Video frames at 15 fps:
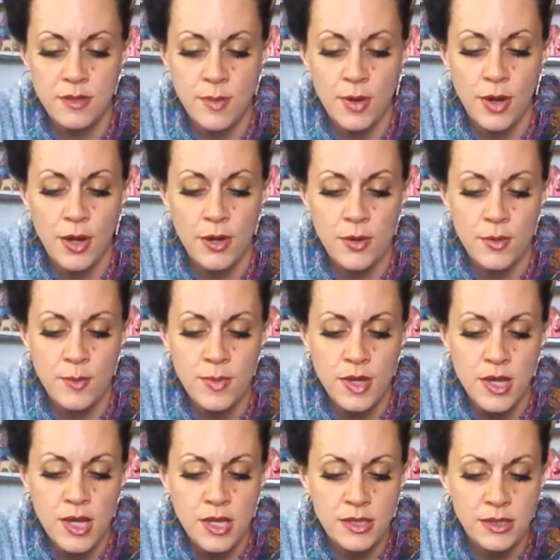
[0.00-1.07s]
the bottom.
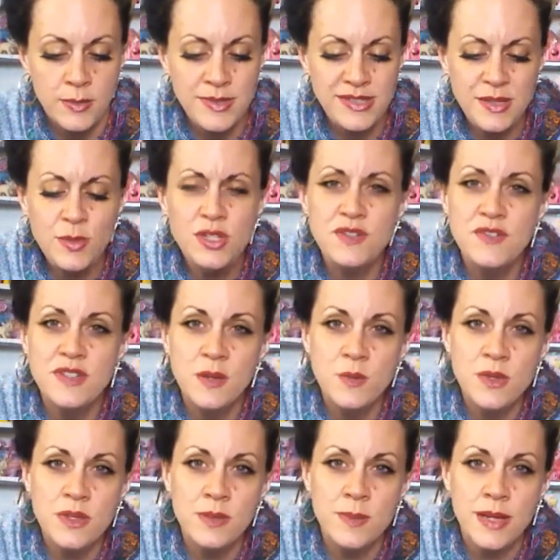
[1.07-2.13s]
Let me see what you've done
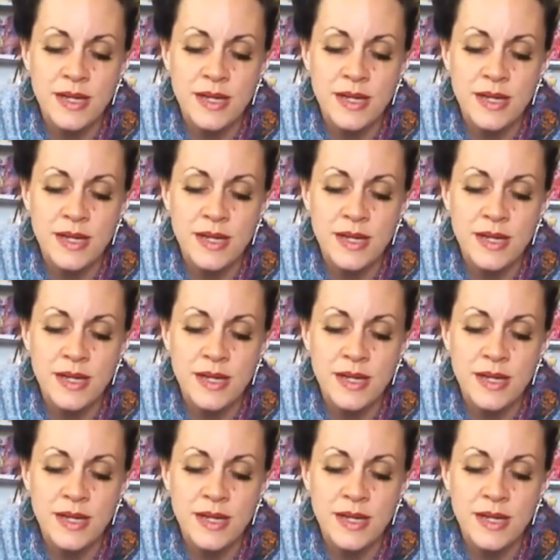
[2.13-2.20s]
with them.